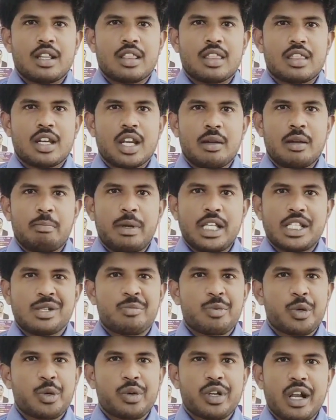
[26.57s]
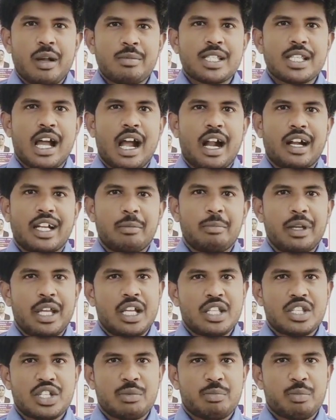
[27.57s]
3 PG programs and a
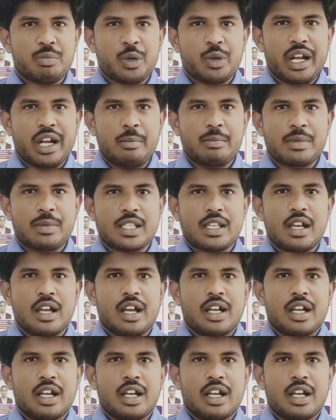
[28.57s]
PhD programs.